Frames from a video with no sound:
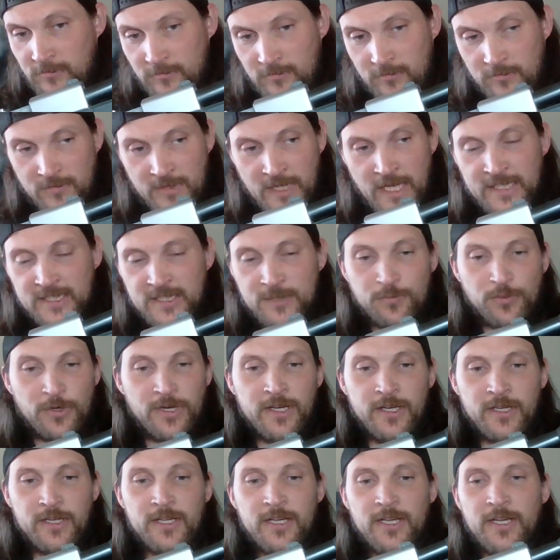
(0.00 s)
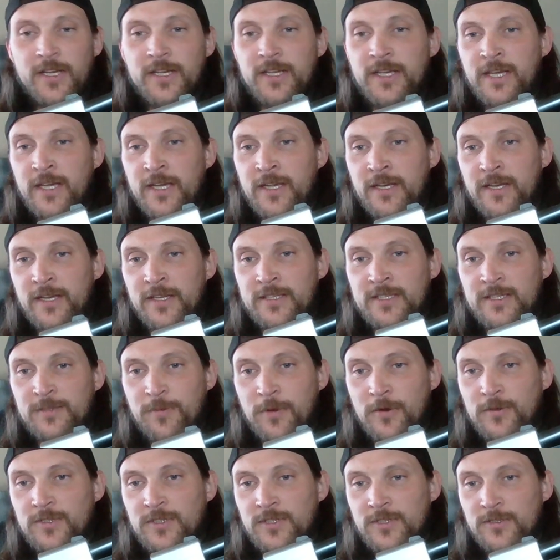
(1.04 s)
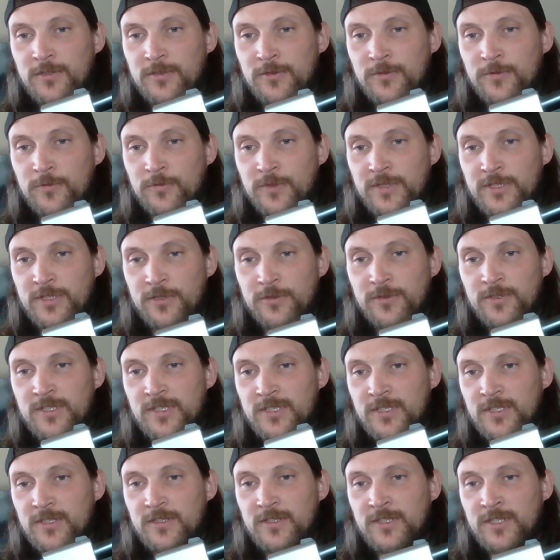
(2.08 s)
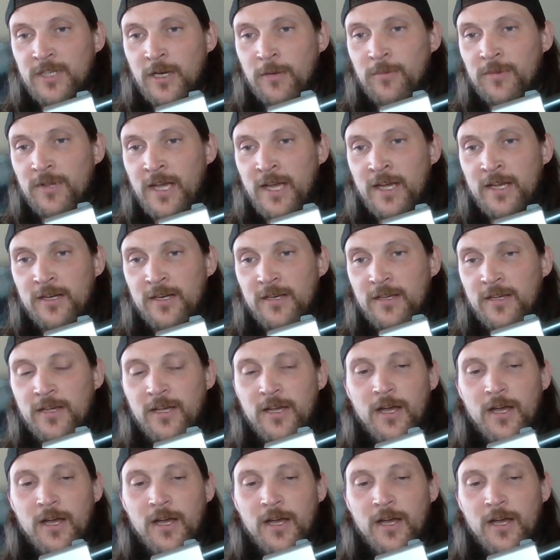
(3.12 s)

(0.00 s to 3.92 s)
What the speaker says: that spring kit is supposed to reduce some of that,